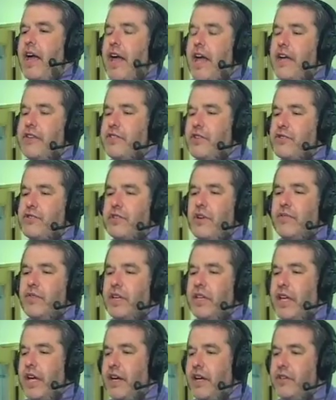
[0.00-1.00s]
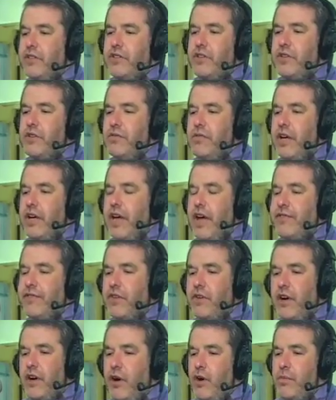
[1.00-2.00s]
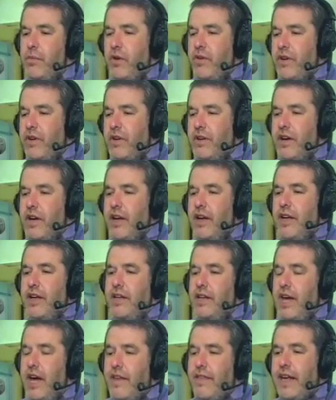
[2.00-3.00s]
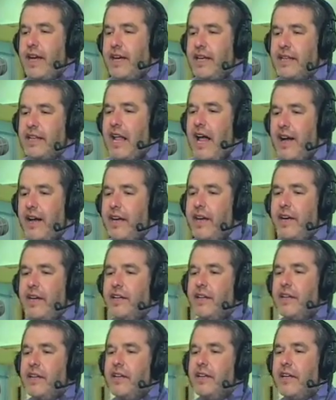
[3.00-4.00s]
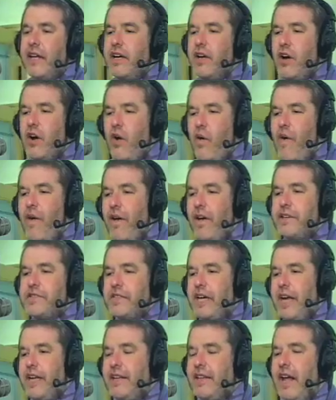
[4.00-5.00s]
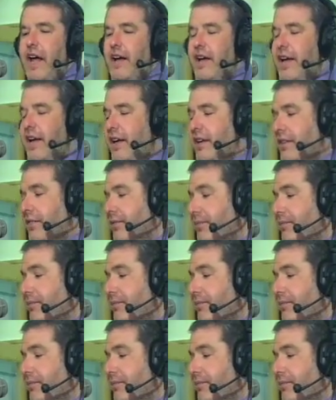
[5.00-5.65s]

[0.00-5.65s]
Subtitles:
Is there something they can do? If they're a homeowner, yeah, they can lock in. They can call us and lock in.